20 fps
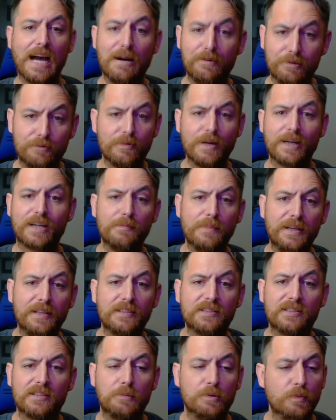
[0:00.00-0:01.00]
I would recommend
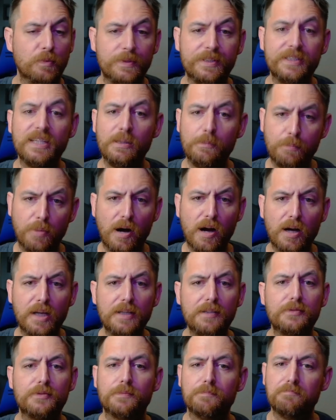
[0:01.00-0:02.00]
to someone with deep
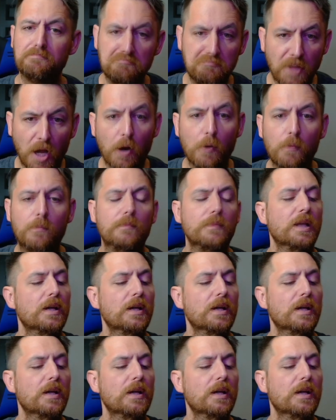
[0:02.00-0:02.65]
pockets? No.